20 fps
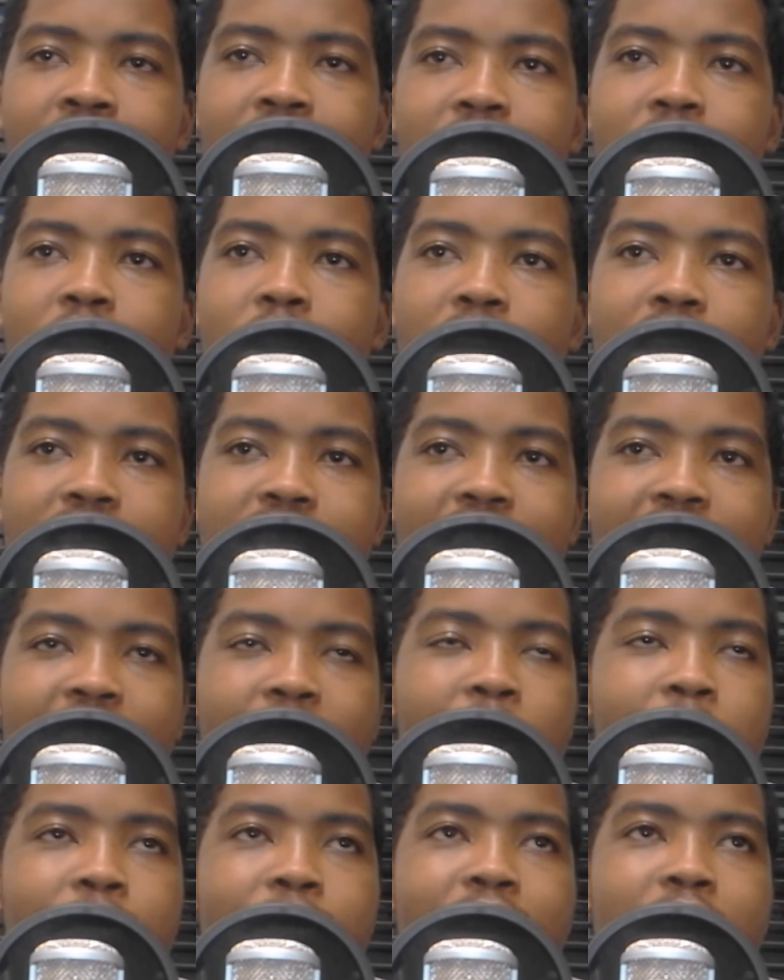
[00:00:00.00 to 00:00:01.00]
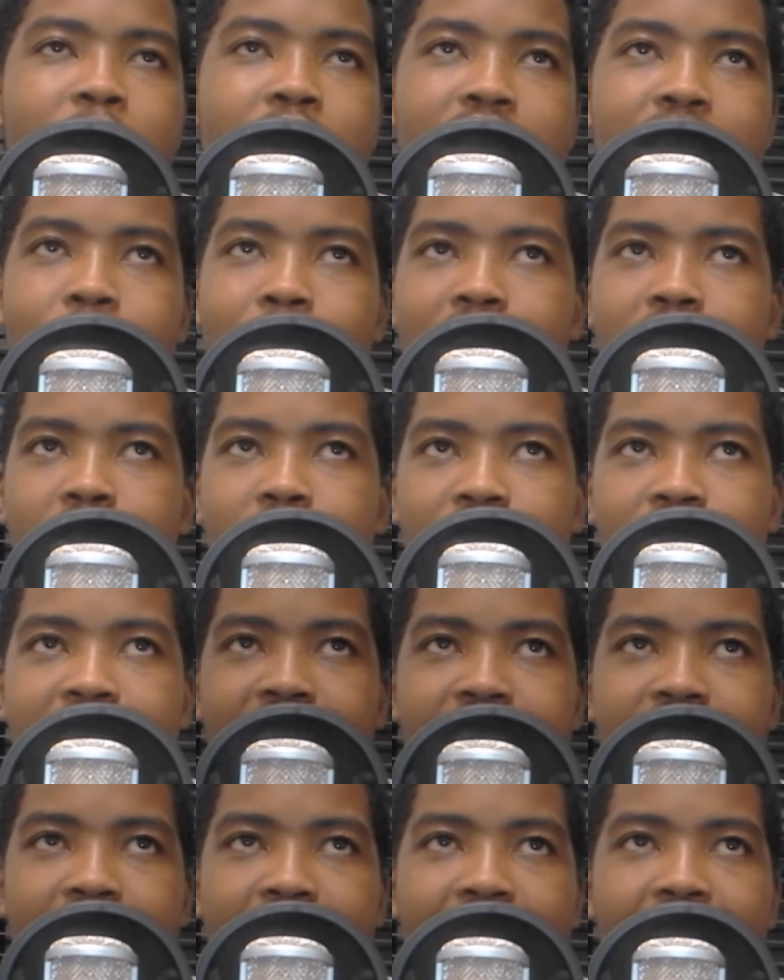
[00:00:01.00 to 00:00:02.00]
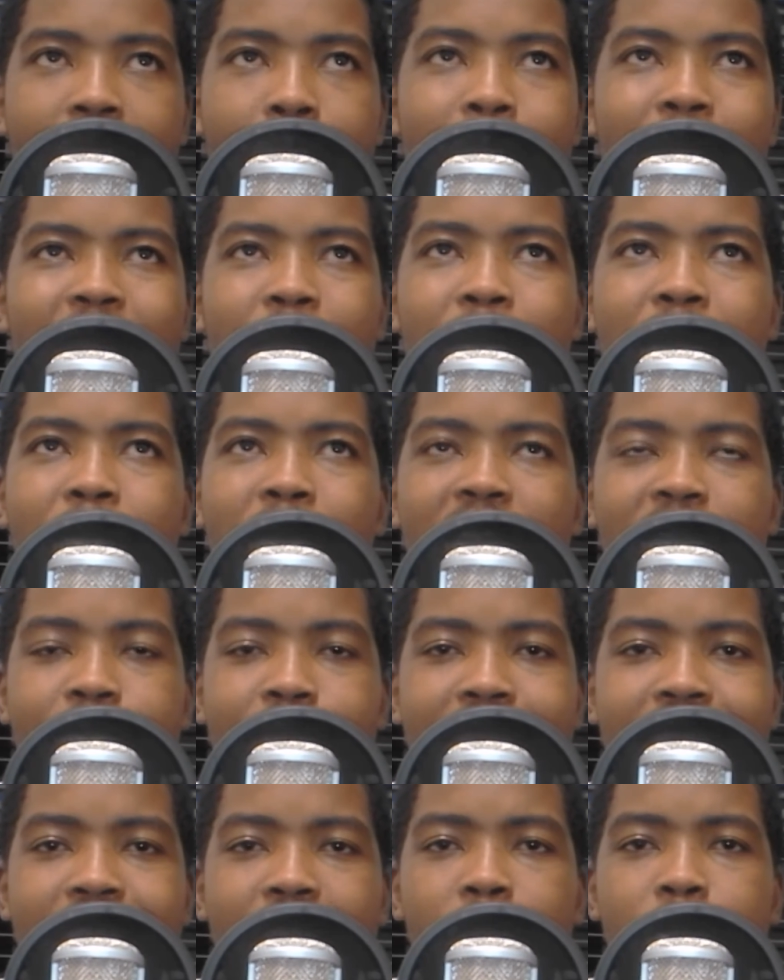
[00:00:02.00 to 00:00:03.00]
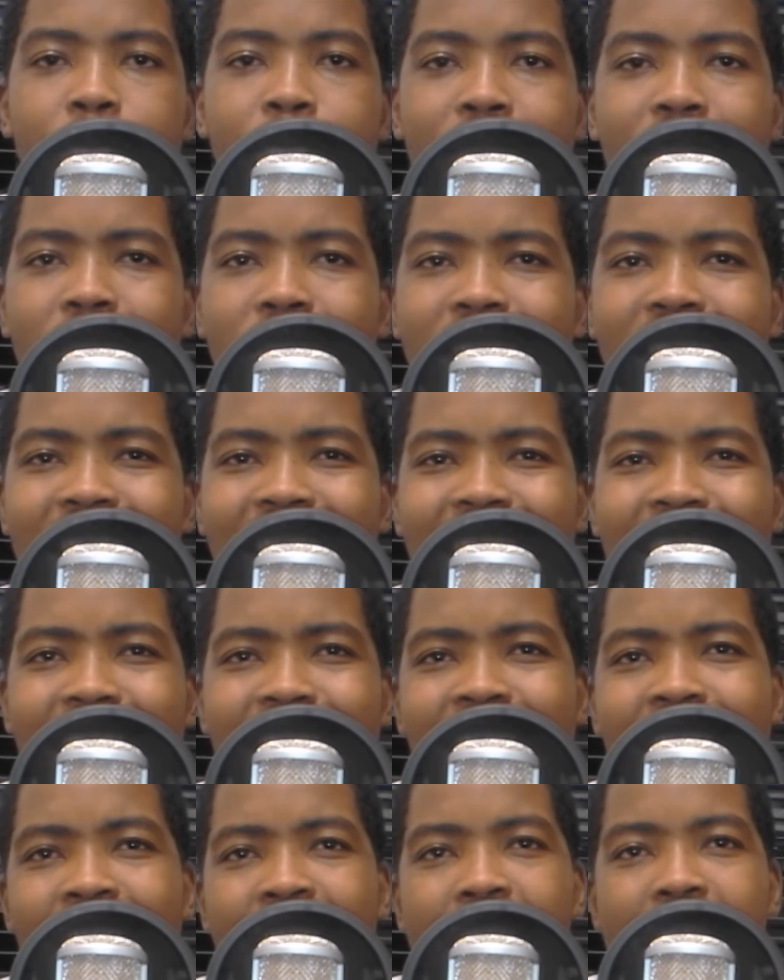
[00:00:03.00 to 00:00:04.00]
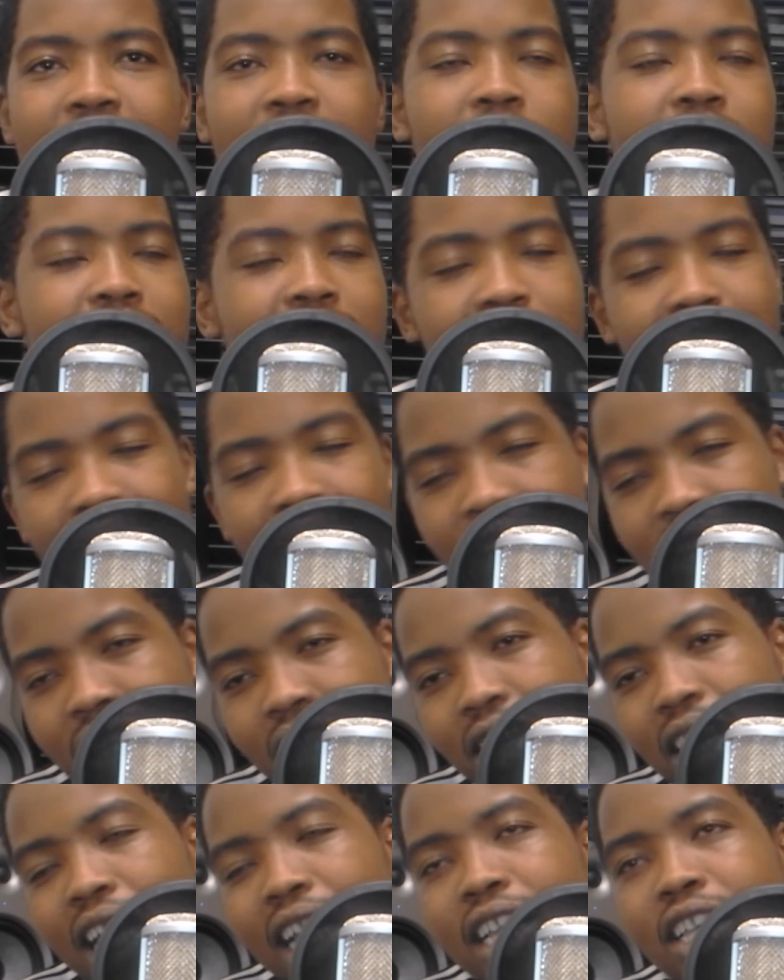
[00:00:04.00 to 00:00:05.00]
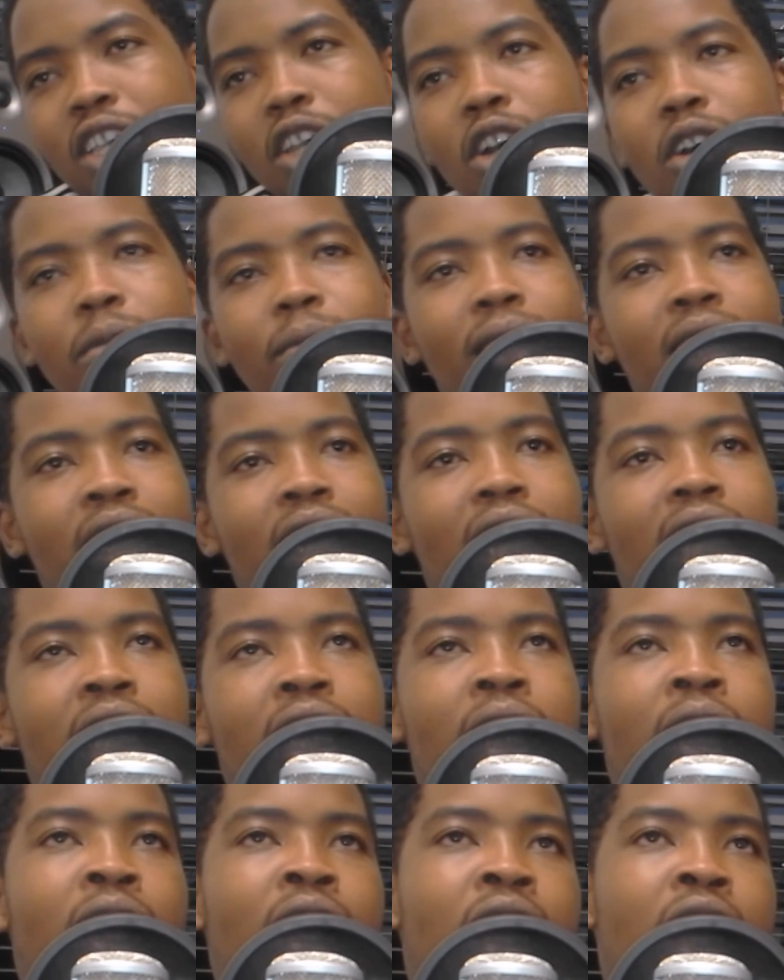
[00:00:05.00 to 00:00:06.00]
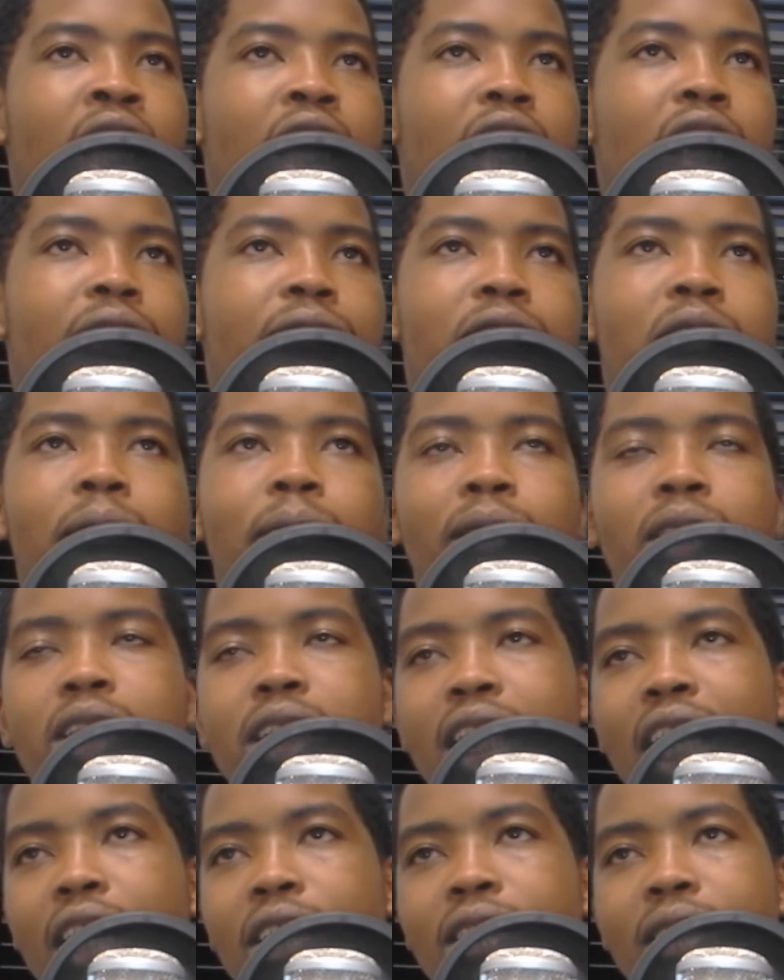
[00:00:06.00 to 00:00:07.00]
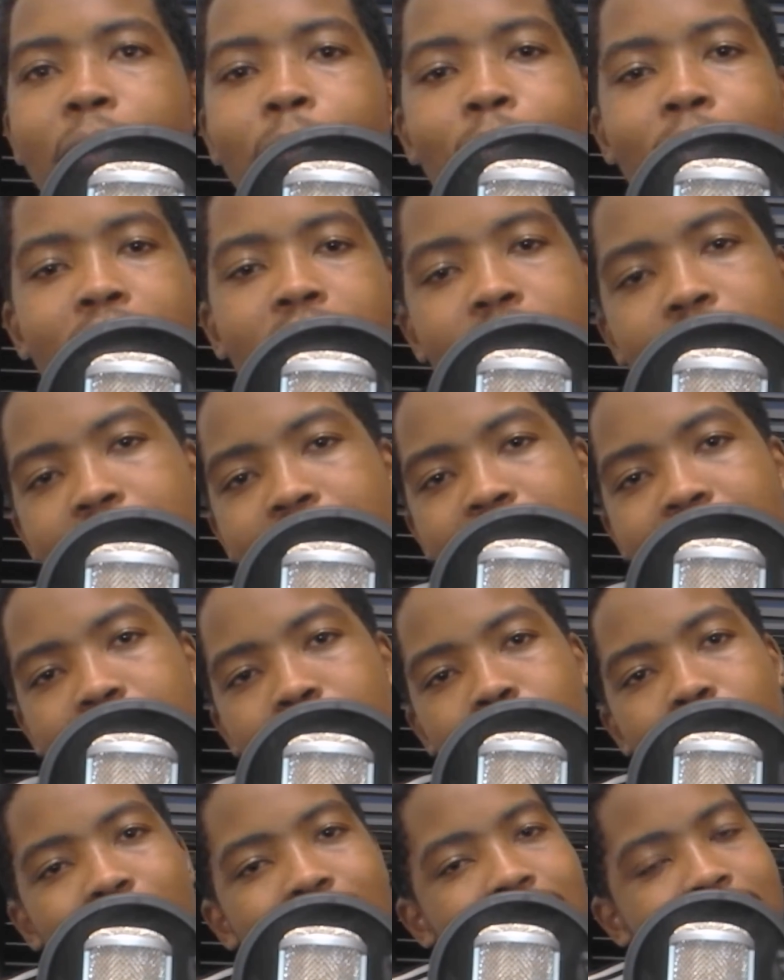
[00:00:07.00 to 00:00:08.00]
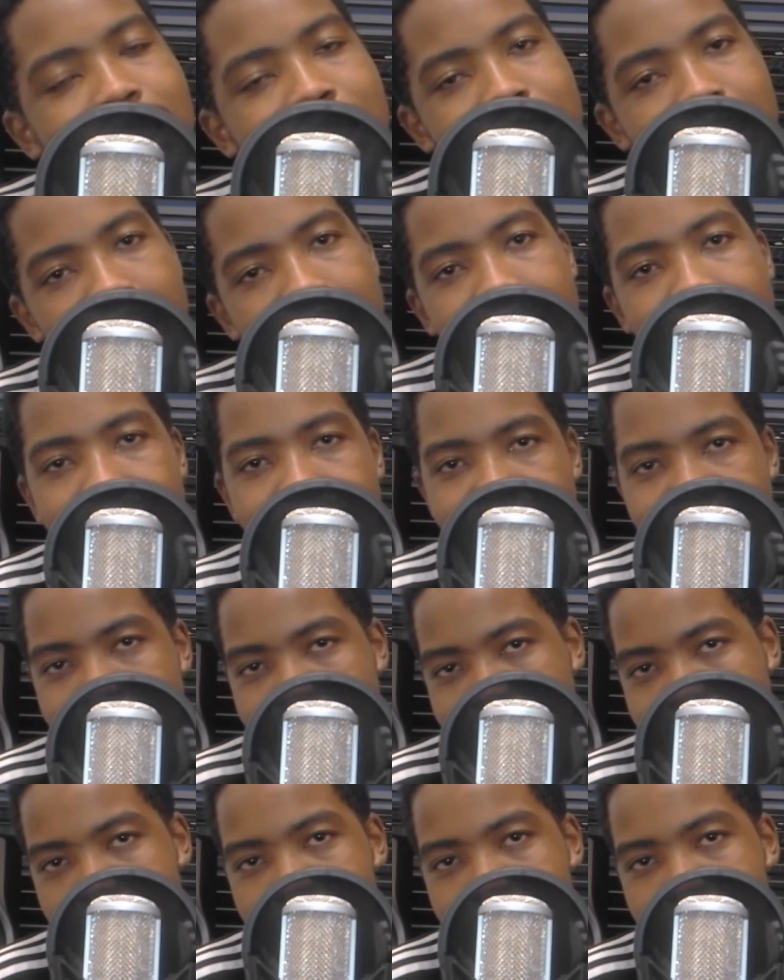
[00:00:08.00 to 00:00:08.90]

It's like a various amount of things that are happening. People have bent down buildings, and you sit down and you're like, yo, man, like, if you burn down the building that you're gonna study